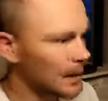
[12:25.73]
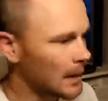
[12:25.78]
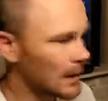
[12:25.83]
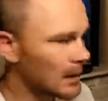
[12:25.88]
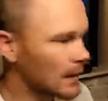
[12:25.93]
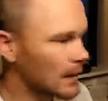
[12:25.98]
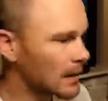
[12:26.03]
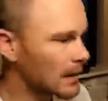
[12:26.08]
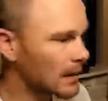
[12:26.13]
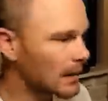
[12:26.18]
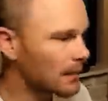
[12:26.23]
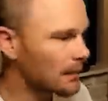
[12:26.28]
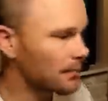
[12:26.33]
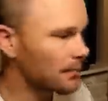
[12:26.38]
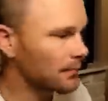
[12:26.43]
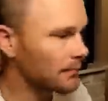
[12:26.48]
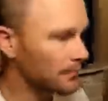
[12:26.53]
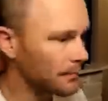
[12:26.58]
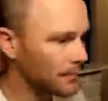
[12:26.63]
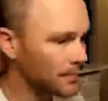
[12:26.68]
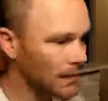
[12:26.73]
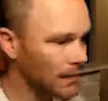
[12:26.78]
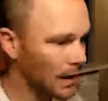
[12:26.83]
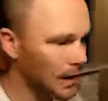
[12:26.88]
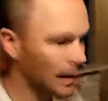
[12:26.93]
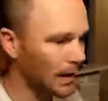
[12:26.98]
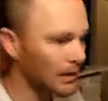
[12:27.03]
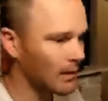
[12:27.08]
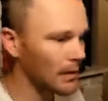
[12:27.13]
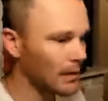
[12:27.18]
gets us
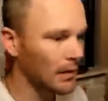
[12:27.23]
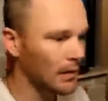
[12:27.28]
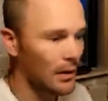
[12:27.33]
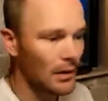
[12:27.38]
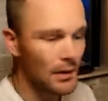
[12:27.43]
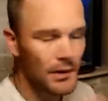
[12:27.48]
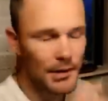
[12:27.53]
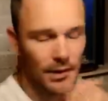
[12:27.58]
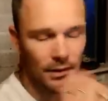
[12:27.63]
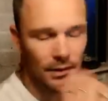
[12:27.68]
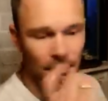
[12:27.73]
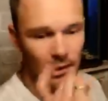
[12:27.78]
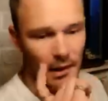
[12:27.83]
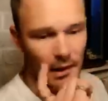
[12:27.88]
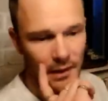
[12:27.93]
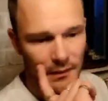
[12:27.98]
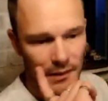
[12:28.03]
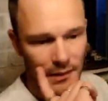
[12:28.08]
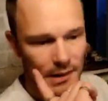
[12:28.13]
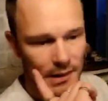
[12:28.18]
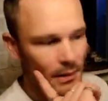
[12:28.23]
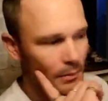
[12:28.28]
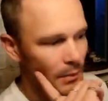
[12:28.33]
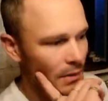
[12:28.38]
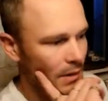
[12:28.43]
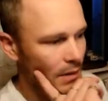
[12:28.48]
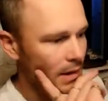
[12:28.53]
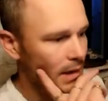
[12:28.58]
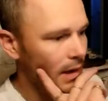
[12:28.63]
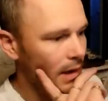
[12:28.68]
kind of close to a heavy timber
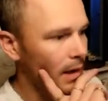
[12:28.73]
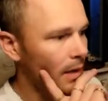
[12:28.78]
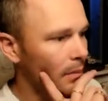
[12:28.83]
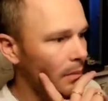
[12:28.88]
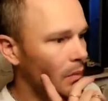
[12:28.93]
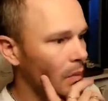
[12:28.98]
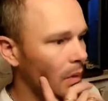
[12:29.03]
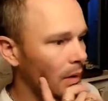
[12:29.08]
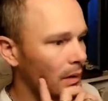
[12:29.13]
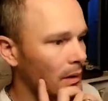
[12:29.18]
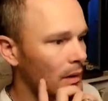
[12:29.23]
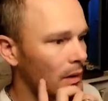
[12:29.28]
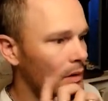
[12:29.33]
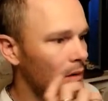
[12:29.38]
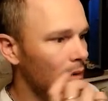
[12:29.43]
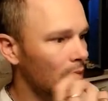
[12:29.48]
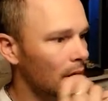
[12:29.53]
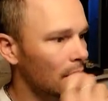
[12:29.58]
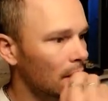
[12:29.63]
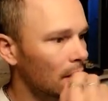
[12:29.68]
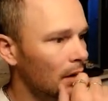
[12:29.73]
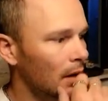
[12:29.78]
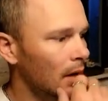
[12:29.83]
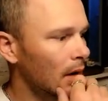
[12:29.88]
setup where then you could